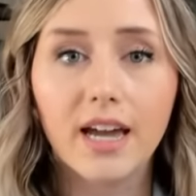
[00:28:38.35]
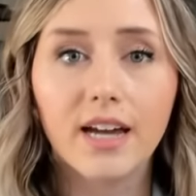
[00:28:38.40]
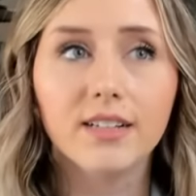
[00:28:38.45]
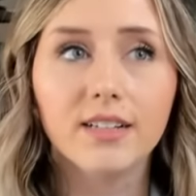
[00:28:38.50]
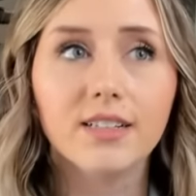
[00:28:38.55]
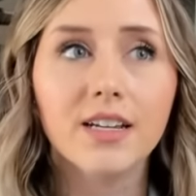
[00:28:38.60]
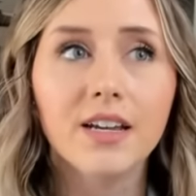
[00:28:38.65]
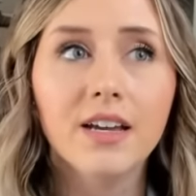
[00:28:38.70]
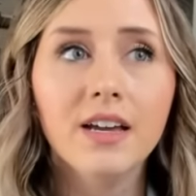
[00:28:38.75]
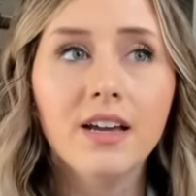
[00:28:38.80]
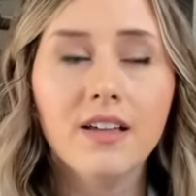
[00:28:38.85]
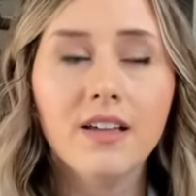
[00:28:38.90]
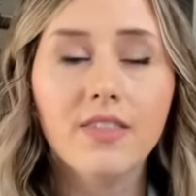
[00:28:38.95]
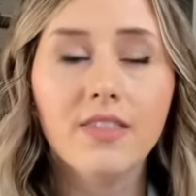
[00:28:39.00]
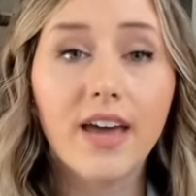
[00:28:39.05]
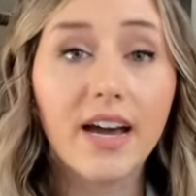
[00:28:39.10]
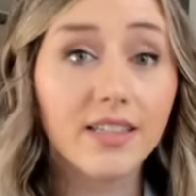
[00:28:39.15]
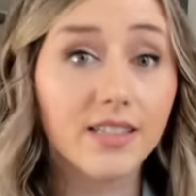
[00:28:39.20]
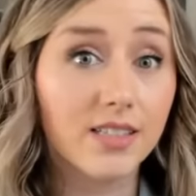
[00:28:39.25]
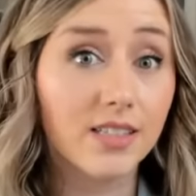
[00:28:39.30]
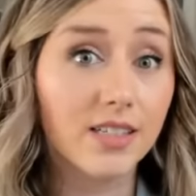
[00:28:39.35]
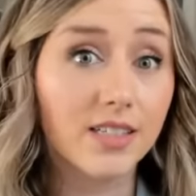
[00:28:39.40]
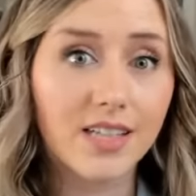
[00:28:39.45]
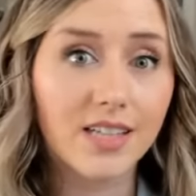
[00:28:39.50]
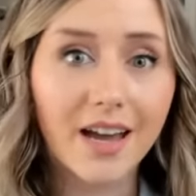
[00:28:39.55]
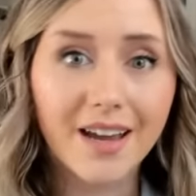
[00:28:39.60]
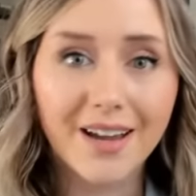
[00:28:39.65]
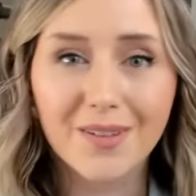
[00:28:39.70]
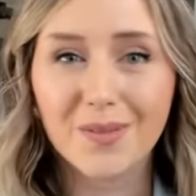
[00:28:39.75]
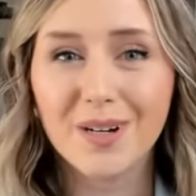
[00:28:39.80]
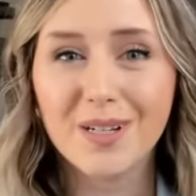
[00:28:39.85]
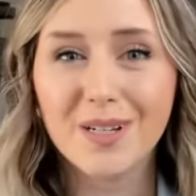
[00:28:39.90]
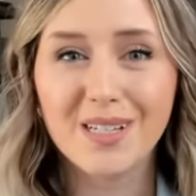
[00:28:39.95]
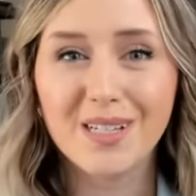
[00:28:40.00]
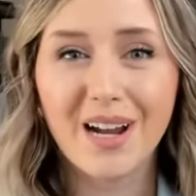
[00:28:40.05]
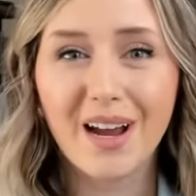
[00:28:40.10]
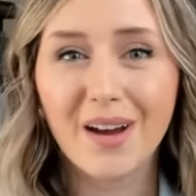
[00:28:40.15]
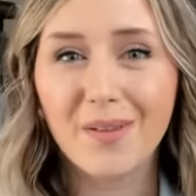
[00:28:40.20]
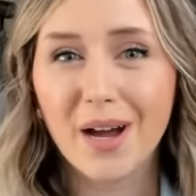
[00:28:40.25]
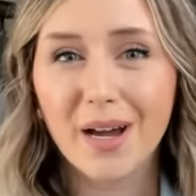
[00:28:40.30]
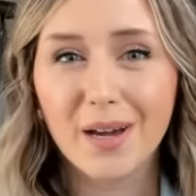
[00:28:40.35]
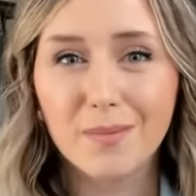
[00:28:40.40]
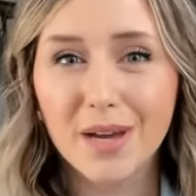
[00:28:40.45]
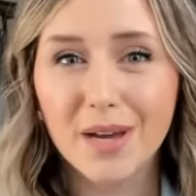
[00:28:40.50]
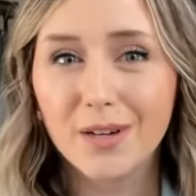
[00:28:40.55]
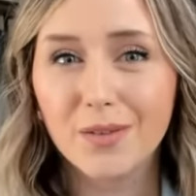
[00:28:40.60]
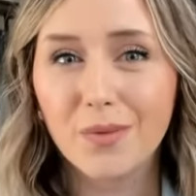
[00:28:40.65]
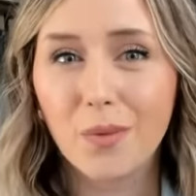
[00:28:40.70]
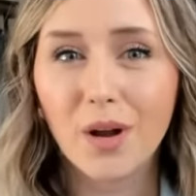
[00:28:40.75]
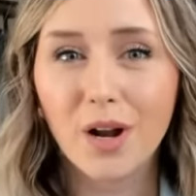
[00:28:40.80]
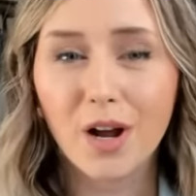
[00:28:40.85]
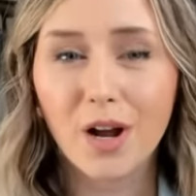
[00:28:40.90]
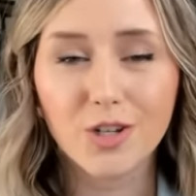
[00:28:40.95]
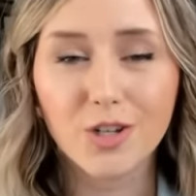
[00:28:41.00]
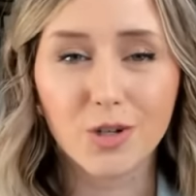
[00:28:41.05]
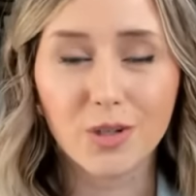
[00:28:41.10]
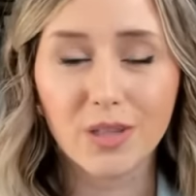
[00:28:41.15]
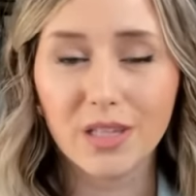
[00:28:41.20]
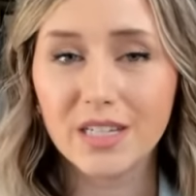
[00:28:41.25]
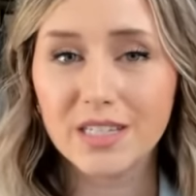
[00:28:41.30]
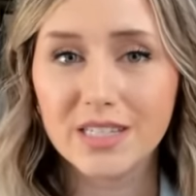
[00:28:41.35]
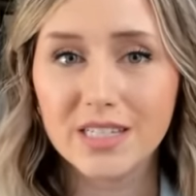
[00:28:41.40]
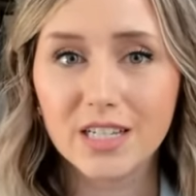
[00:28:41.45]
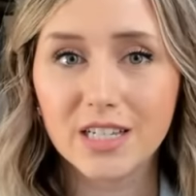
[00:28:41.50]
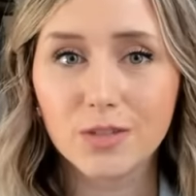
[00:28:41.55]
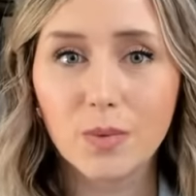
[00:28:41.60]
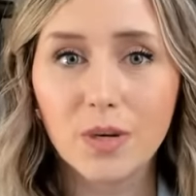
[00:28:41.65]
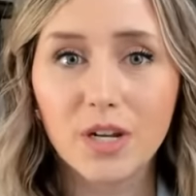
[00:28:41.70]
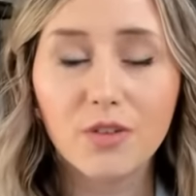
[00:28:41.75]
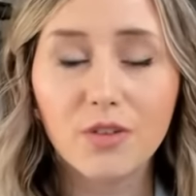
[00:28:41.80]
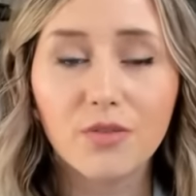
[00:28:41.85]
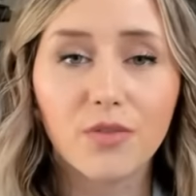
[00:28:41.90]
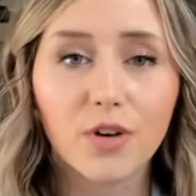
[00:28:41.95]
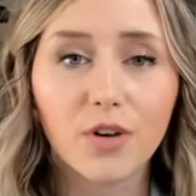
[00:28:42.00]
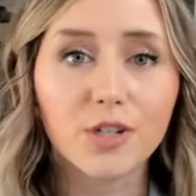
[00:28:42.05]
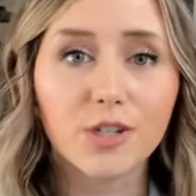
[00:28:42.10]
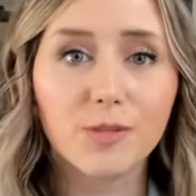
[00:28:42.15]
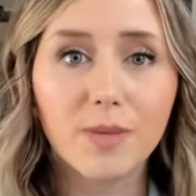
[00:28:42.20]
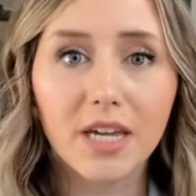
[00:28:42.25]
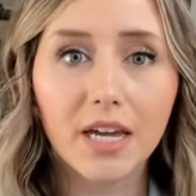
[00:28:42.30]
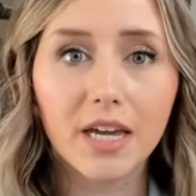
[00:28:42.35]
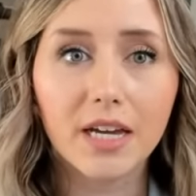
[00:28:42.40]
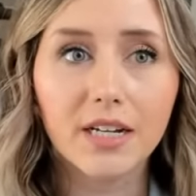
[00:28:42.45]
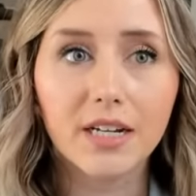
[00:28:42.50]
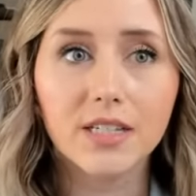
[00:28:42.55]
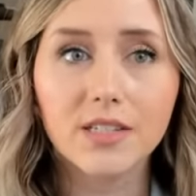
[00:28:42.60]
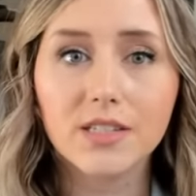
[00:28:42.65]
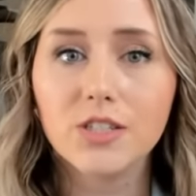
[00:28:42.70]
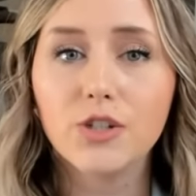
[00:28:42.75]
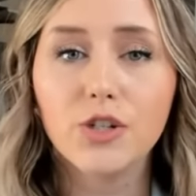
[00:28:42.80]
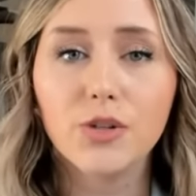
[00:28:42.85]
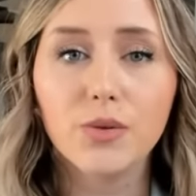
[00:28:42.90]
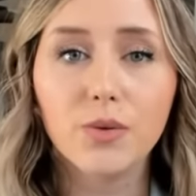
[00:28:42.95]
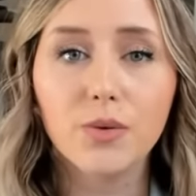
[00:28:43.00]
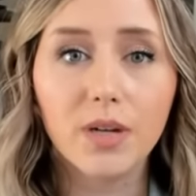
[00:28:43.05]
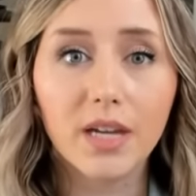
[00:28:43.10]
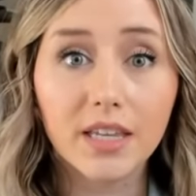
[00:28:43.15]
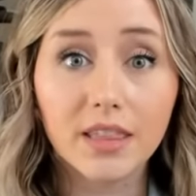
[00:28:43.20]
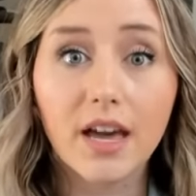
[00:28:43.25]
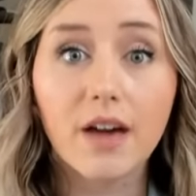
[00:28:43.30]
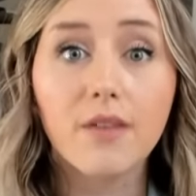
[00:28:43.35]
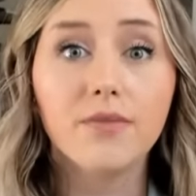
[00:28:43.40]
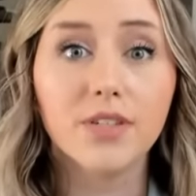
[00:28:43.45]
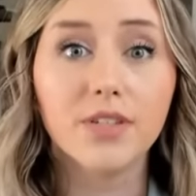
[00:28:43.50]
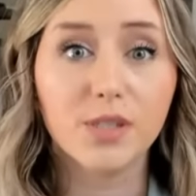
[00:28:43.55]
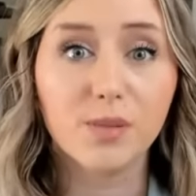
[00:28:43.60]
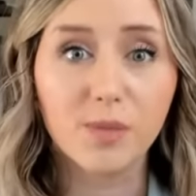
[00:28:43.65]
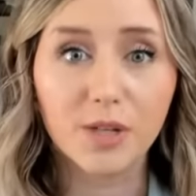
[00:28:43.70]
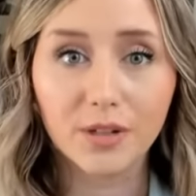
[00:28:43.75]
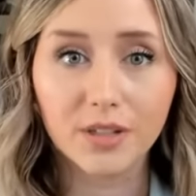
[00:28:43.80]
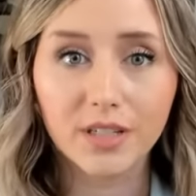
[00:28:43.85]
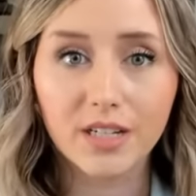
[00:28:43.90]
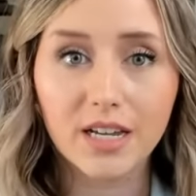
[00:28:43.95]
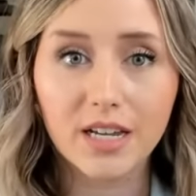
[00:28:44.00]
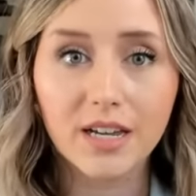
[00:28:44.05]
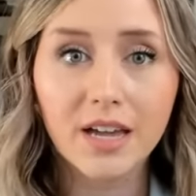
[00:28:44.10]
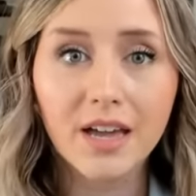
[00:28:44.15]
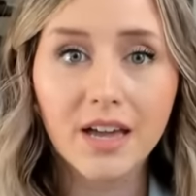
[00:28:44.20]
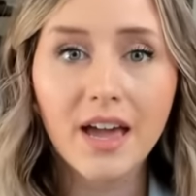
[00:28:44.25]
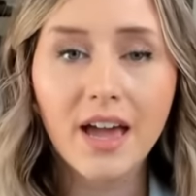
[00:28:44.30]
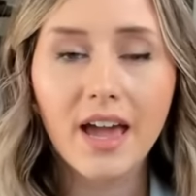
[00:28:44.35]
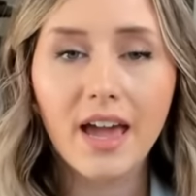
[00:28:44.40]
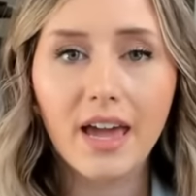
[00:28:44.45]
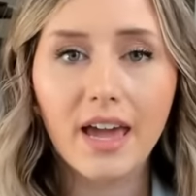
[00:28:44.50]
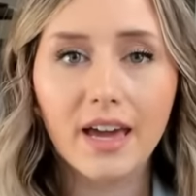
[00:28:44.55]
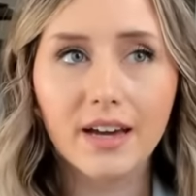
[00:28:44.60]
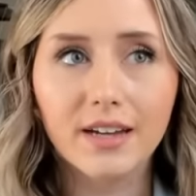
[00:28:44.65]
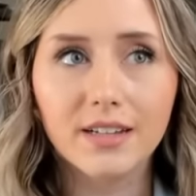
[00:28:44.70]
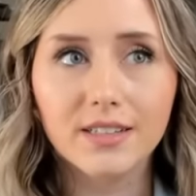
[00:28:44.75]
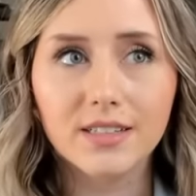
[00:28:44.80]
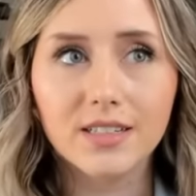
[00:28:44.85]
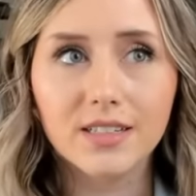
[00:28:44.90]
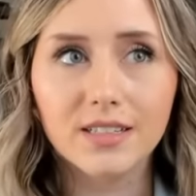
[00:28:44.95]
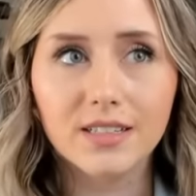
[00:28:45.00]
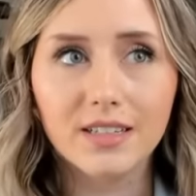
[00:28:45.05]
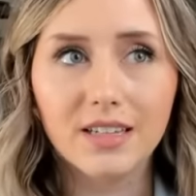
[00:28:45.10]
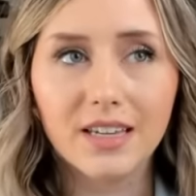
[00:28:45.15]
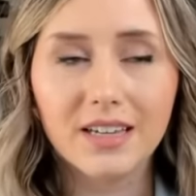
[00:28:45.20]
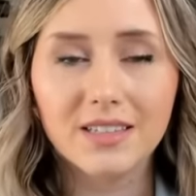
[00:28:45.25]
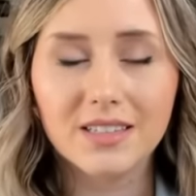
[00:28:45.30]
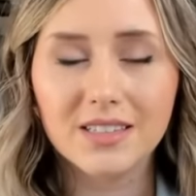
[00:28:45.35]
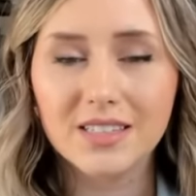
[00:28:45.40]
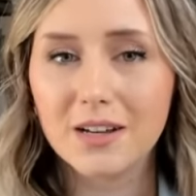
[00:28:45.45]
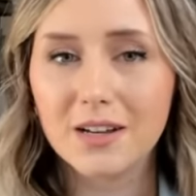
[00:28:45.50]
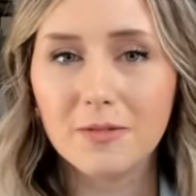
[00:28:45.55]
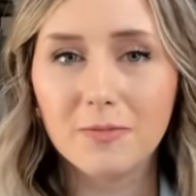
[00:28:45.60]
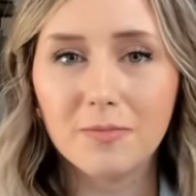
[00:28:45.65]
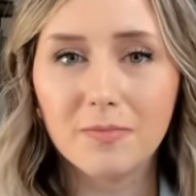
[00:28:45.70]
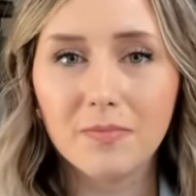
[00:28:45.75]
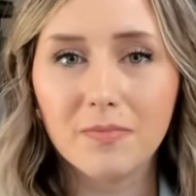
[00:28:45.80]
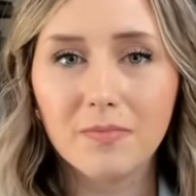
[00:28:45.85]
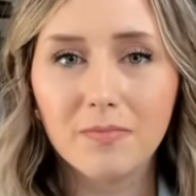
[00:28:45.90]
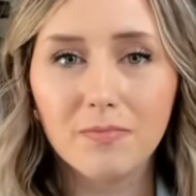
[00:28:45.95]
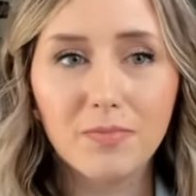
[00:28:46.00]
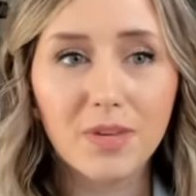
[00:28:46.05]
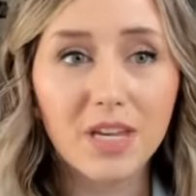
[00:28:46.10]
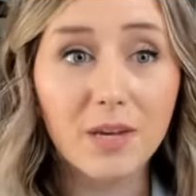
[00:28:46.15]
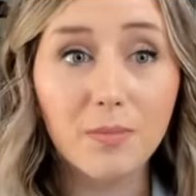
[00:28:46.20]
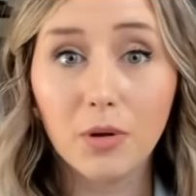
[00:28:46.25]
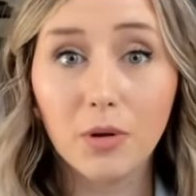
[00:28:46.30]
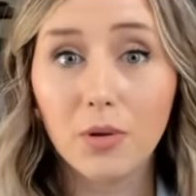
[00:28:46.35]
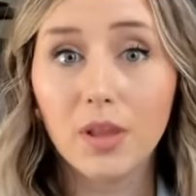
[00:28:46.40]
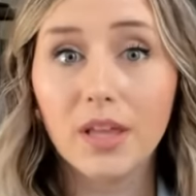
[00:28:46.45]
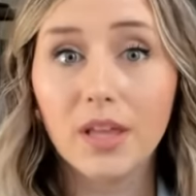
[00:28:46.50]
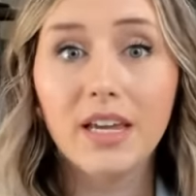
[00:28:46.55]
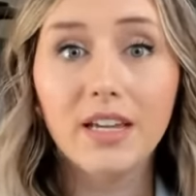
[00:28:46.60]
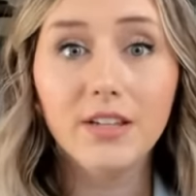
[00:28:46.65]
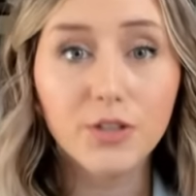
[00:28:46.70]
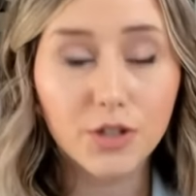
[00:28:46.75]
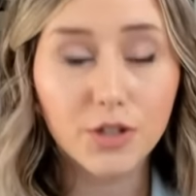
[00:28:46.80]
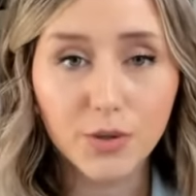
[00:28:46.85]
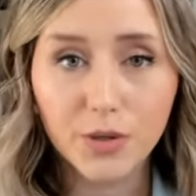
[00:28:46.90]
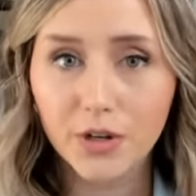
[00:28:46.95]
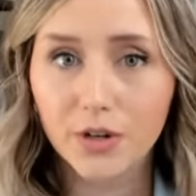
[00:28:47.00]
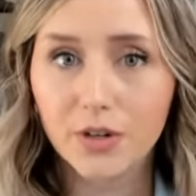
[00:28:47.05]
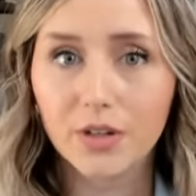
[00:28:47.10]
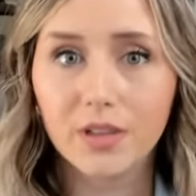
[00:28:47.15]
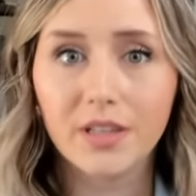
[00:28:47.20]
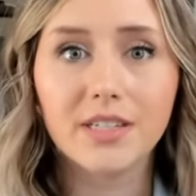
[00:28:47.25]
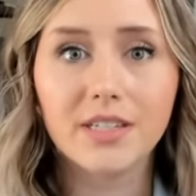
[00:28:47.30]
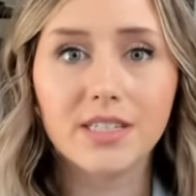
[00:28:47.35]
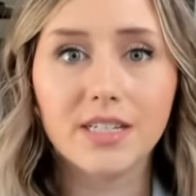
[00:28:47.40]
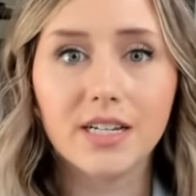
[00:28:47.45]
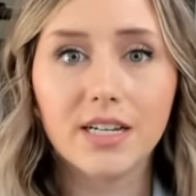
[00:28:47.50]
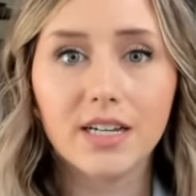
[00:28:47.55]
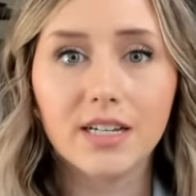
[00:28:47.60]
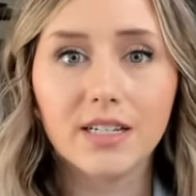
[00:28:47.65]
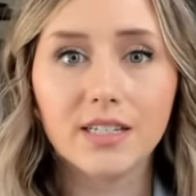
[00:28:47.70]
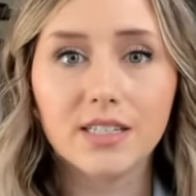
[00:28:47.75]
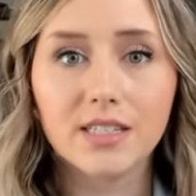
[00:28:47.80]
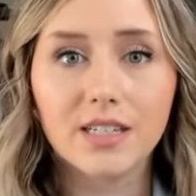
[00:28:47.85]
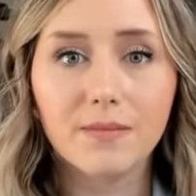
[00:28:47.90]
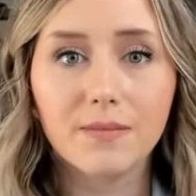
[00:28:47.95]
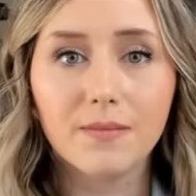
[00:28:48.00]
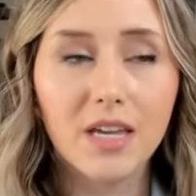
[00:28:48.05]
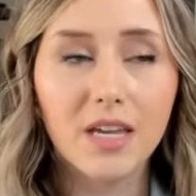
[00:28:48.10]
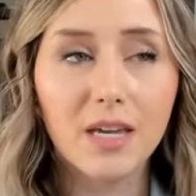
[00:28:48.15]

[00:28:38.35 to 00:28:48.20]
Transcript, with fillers: And that's the second reason I recommend 100 listings when you first begin is to get that visibility and get some people into your listings,